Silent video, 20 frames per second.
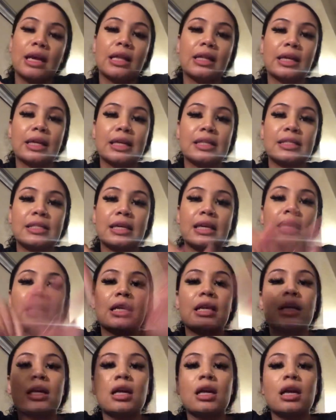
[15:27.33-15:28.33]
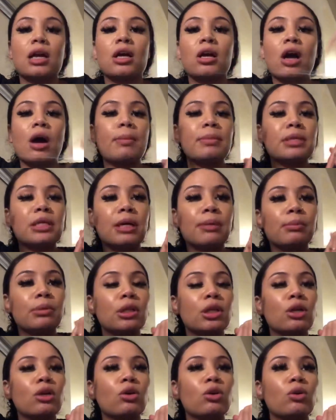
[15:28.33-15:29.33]
Like I said, comment down
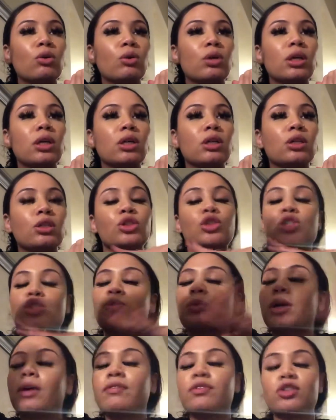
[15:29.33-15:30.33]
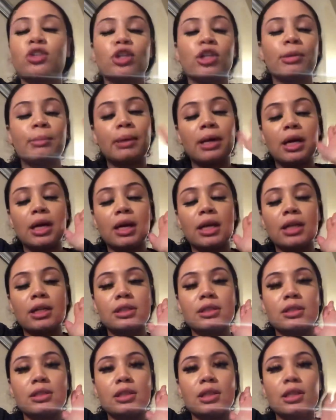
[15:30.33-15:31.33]
below just whatever's on your
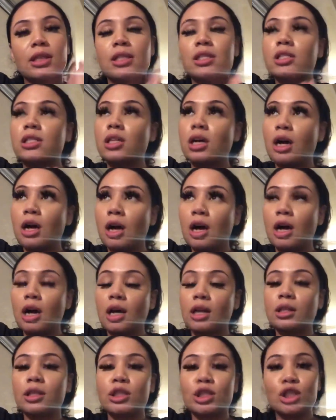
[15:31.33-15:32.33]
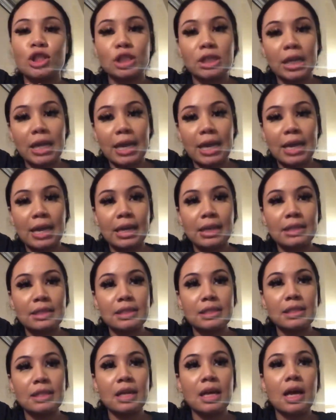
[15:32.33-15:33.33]
mind. Let's talk, let's
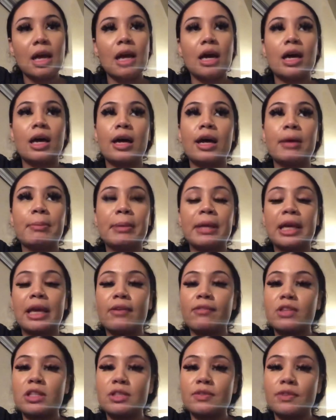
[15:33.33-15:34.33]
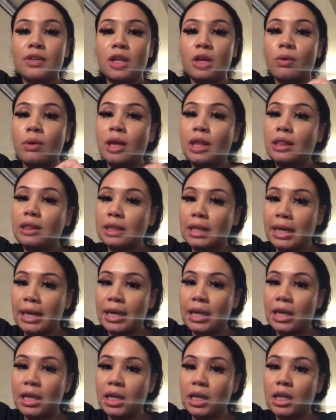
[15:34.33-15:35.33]
chat, and give this video a
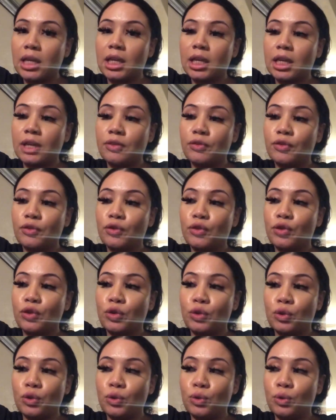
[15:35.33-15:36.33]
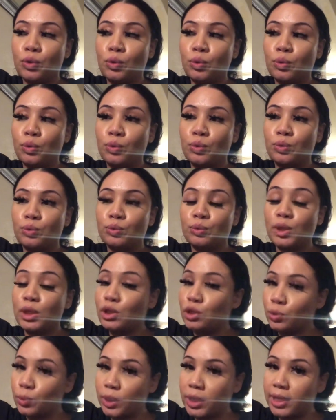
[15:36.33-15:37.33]
like if you
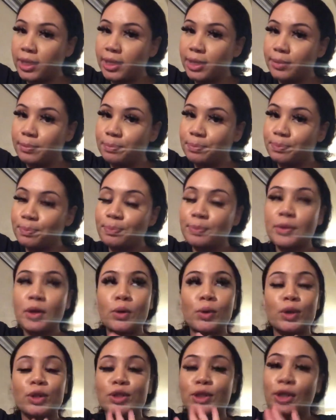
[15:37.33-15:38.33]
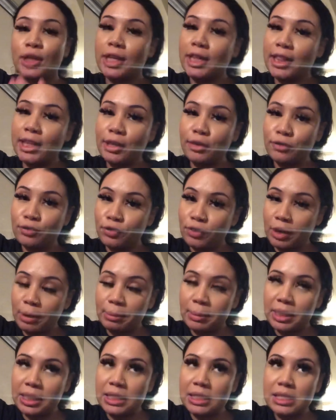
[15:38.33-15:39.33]
enjoyed it or took anything
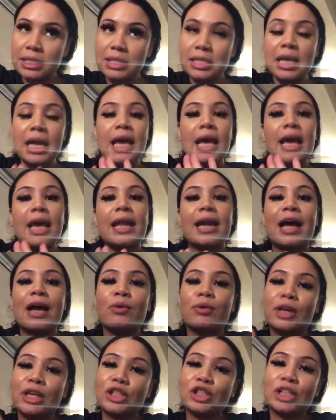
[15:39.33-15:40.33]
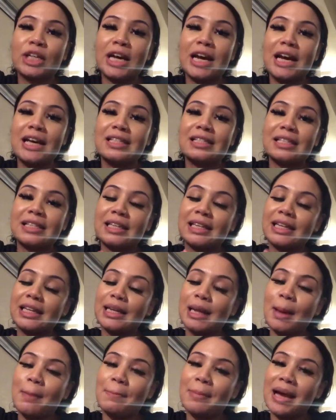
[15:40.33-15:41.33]
from it. And I will catch you guys
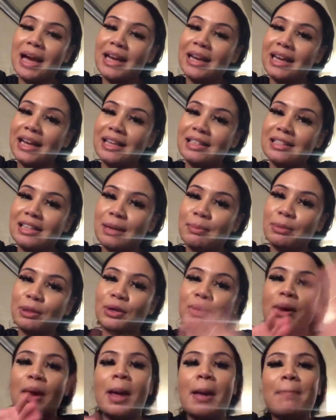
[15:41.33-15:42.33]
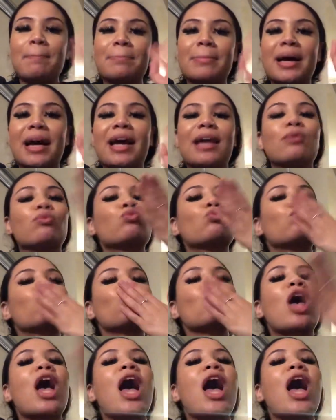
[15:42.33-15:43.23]
in my next upload. Bye.